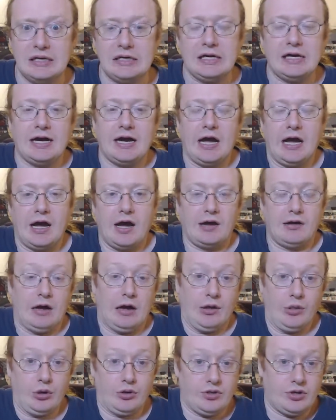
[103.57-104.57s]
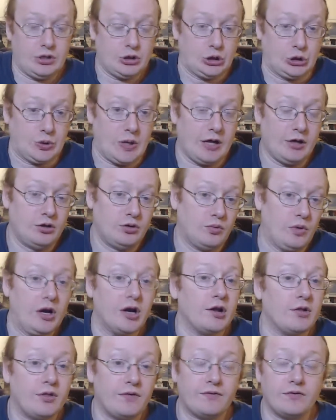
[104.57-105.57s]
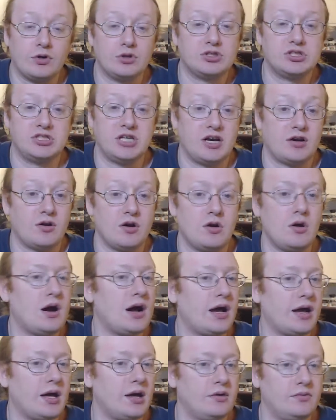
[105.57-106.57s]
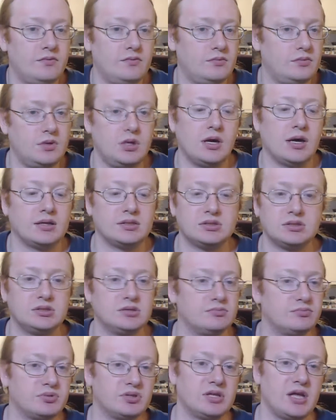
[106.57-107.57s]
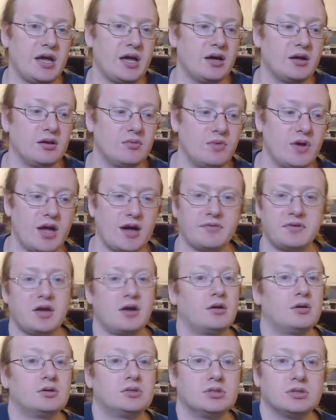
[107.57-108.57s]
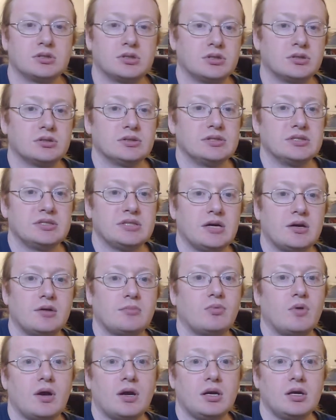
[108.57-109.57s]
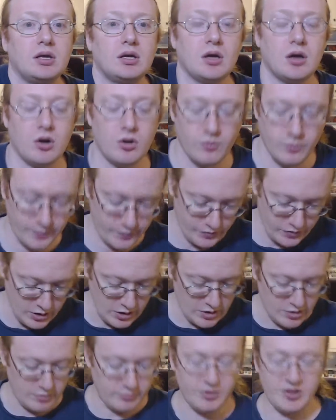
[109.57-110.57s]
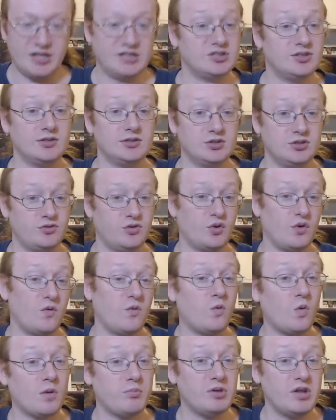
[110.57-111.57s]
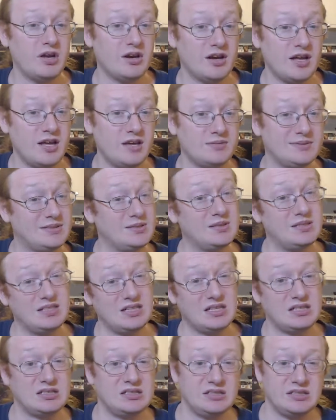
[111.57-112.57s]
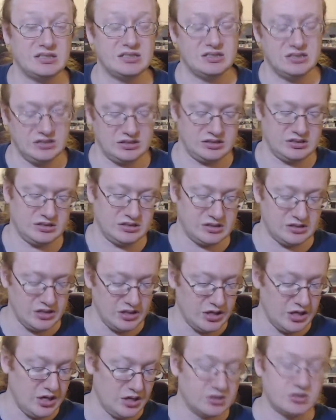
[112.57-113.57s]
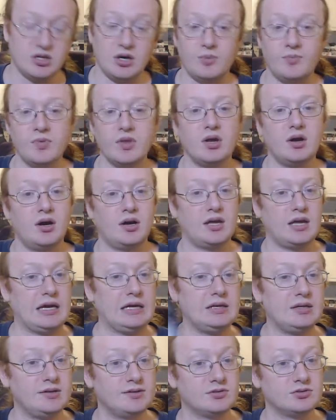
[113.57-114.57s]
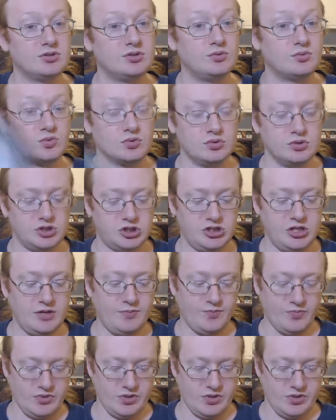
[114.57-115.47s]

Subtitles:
I other than a trial run of the first scenario, I have yet to play it. We have characters currently set up, ready to go. But that's also for a 4-player game, so the likeliness is good. So, again, here's the rule sheet.